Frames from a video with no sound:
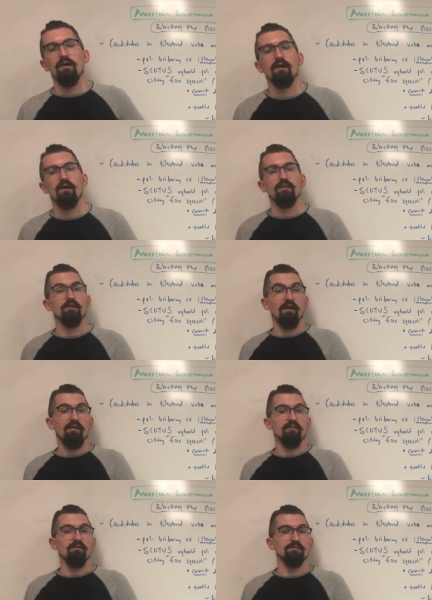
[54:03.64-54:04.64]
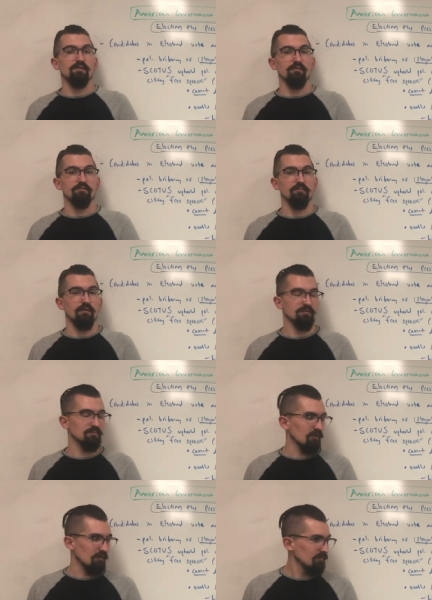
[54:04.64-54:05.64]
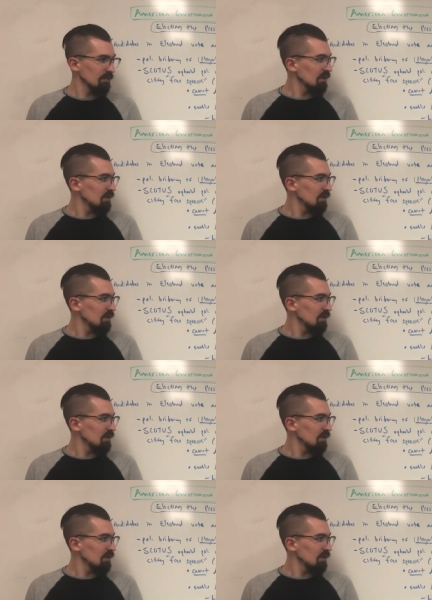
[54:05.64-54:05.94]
And they don't have that themselves for the most part.